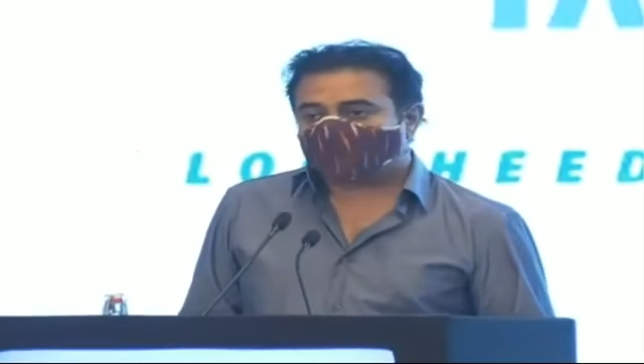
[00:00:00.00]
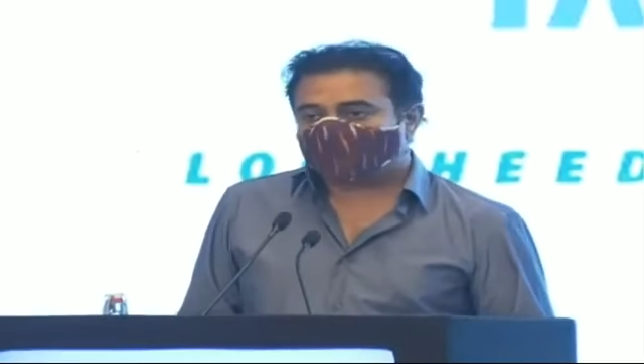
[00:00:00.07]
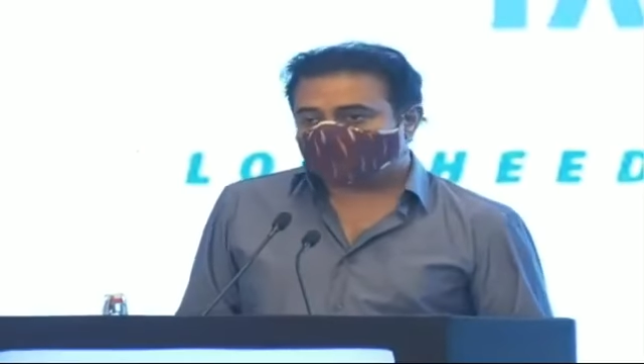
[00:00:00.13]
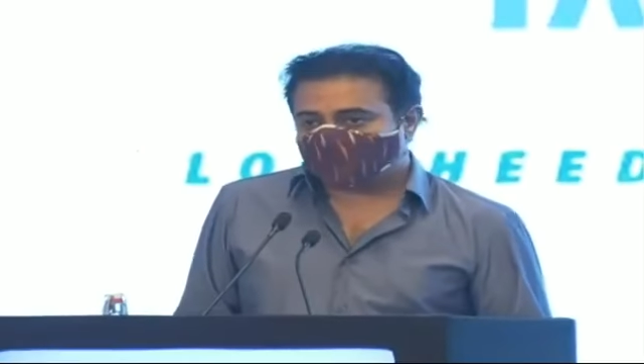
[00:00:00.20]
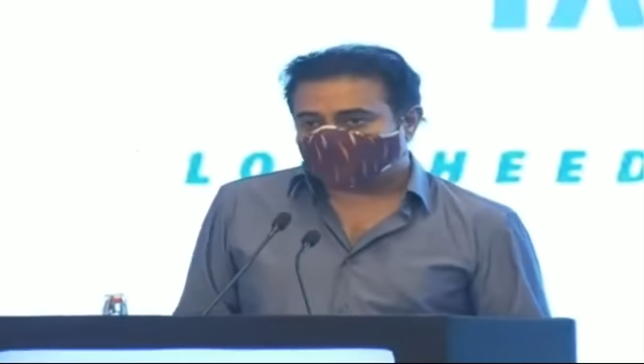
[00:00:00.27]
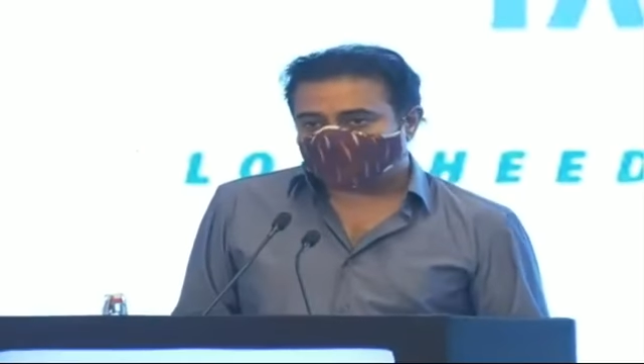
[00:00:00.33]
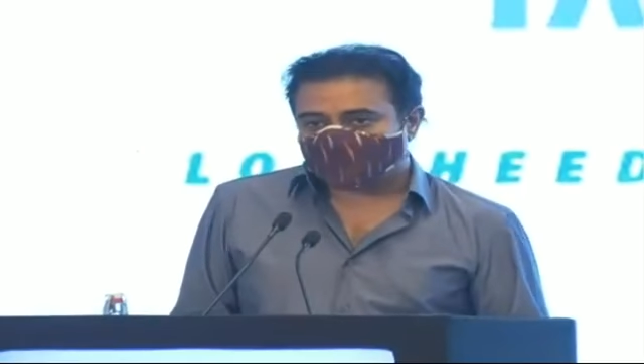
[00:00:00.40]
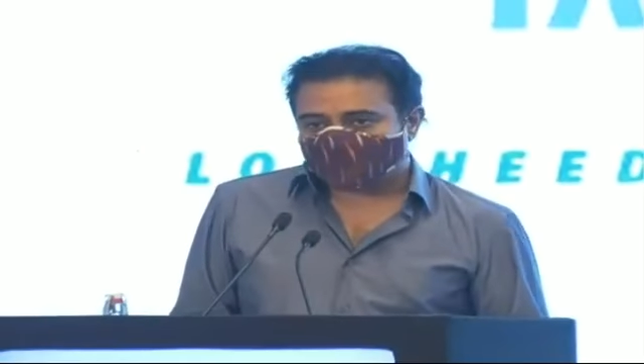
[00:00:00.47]
in
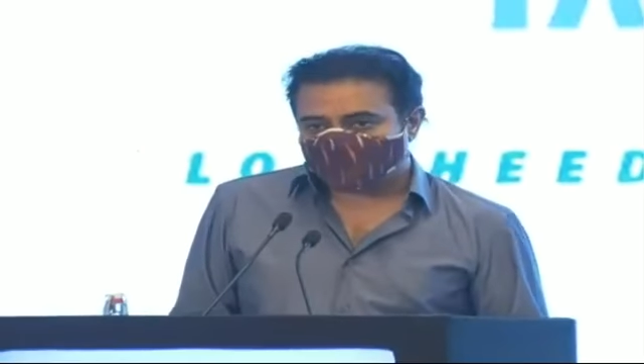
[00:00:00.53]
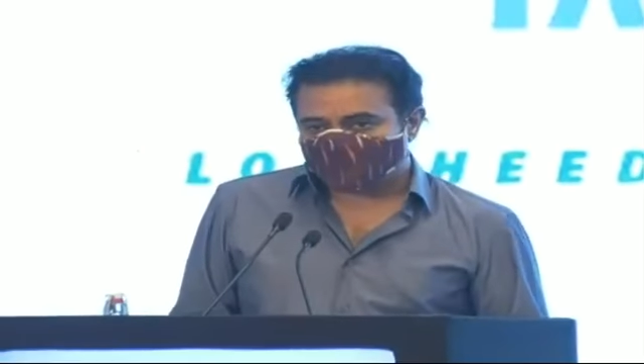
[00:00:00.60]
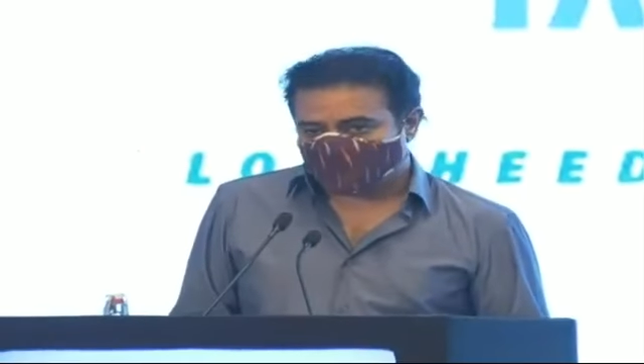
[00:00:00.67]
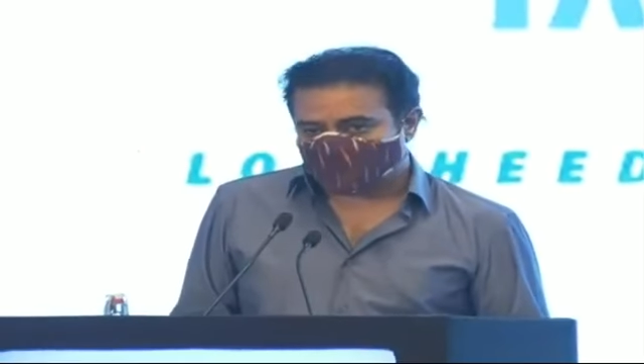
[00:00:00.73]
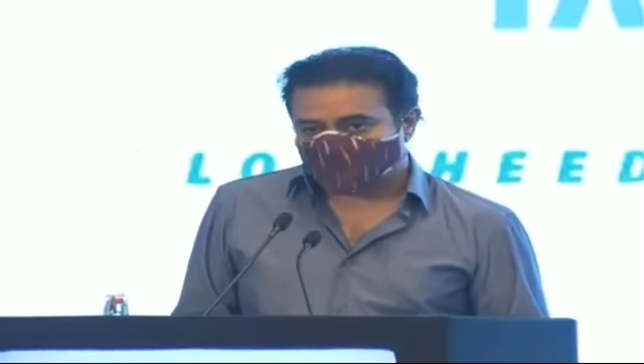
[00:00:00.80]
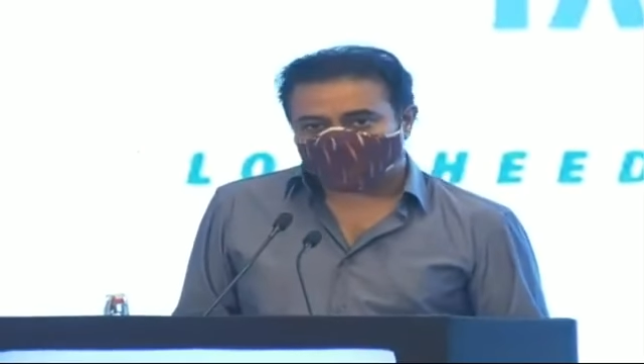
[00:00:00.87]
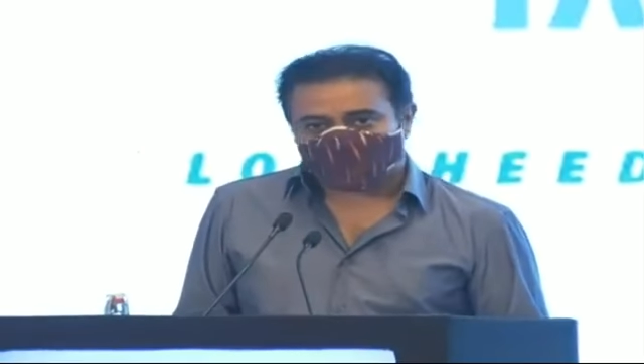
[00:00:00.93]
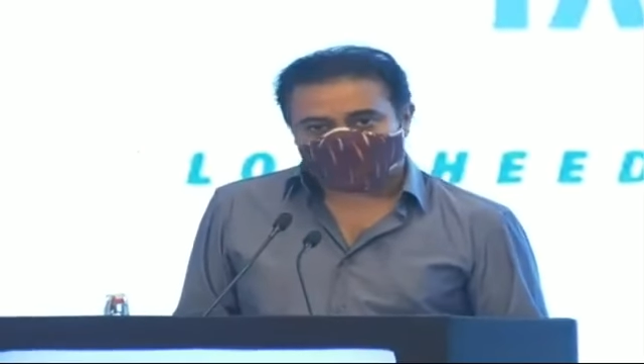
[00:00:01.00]
fact, have
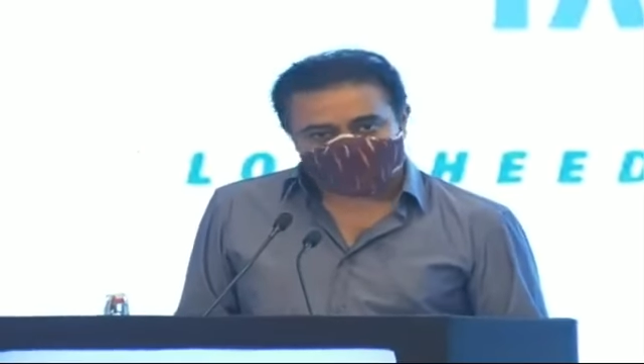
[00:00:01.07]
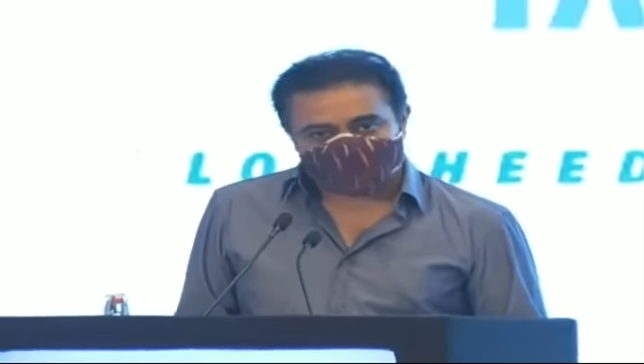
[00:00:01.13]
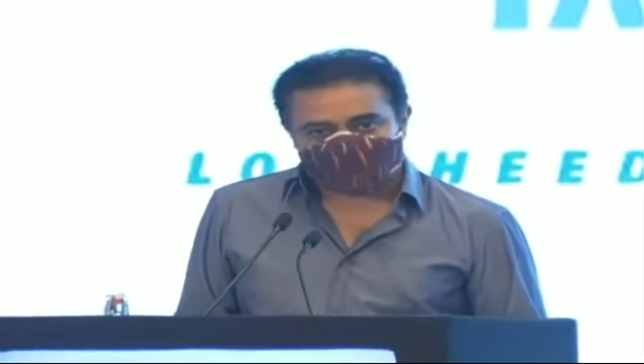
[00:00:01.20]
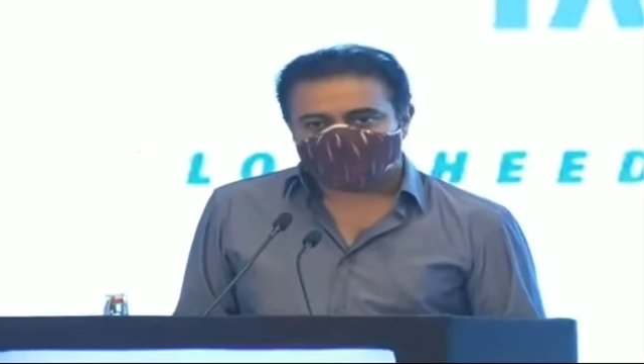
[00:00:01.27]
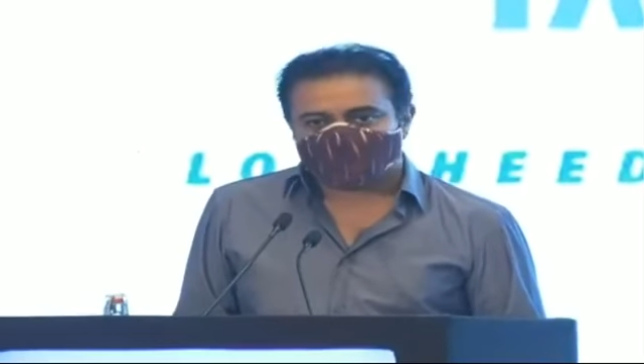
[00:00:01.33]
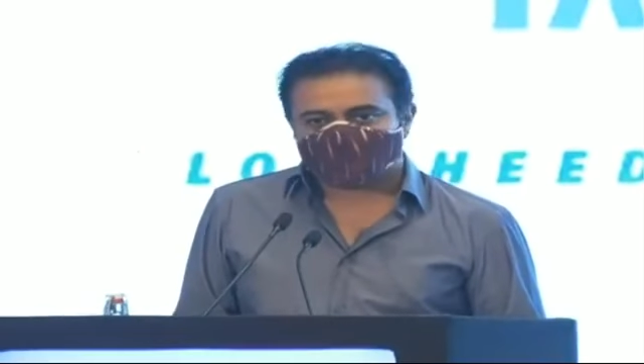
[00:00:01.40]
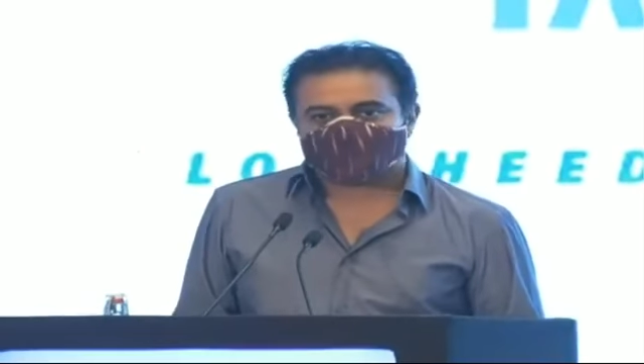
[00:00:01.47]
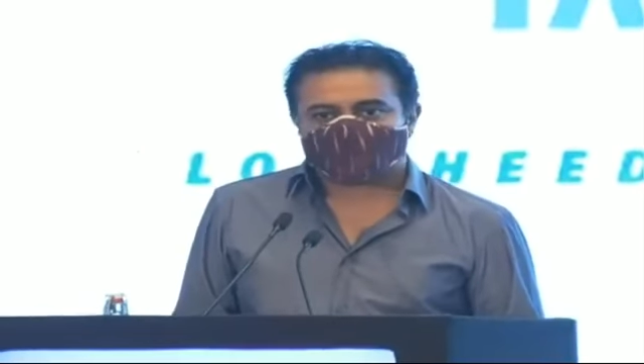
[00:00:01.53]
shown great deal
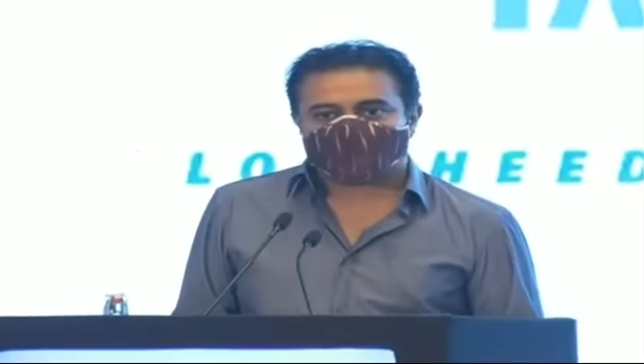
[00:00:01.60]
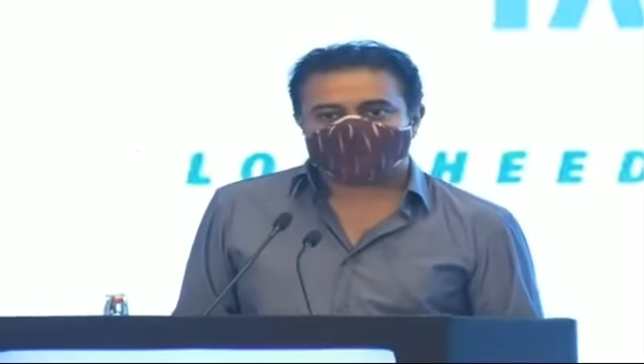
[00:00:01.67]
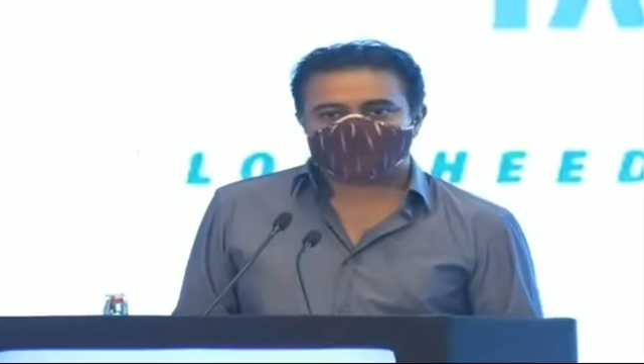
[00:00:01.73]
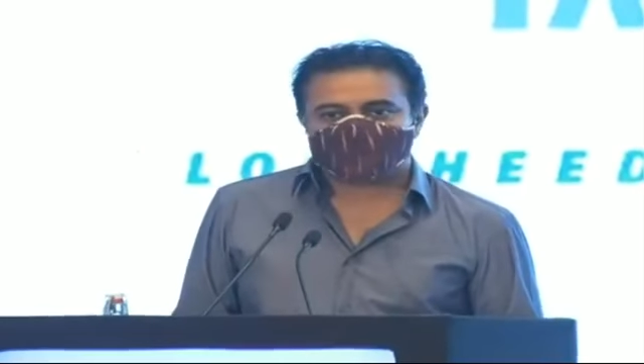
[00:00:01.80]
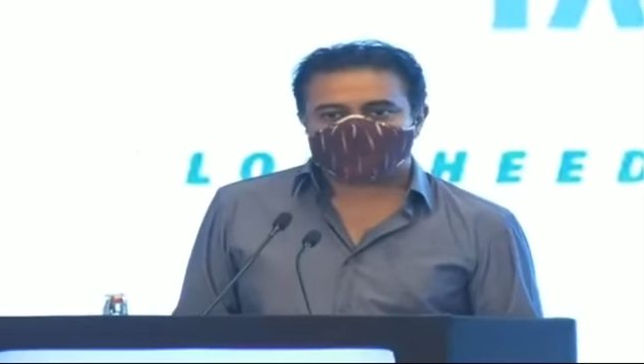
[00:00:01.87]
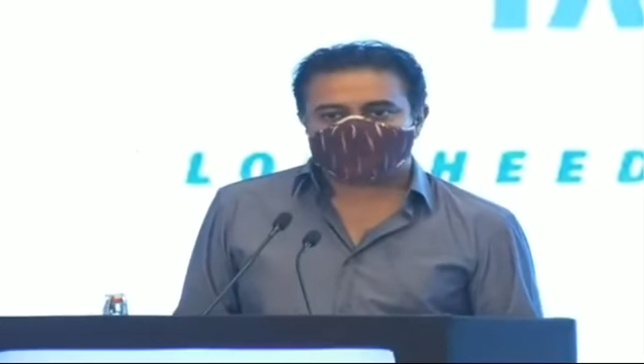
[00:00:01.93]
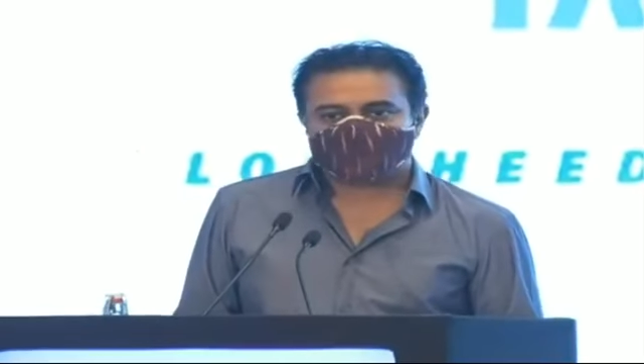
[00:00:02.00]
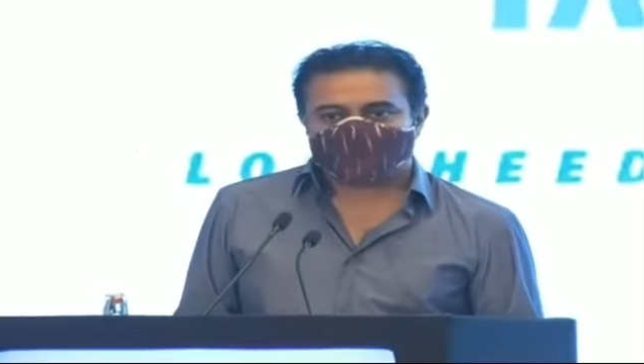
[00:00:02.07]
of courage